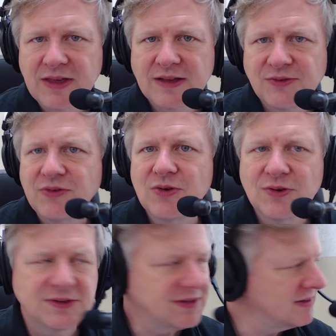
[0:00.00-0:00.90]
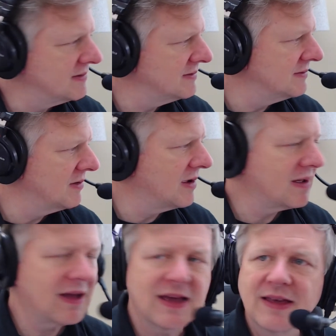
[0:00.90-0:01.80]
it gets viewers, and
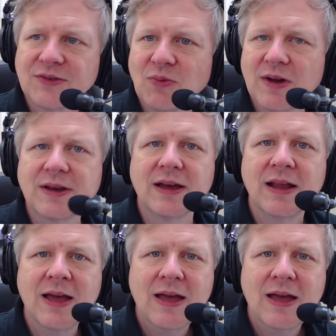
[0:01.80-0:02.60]
I guess why not?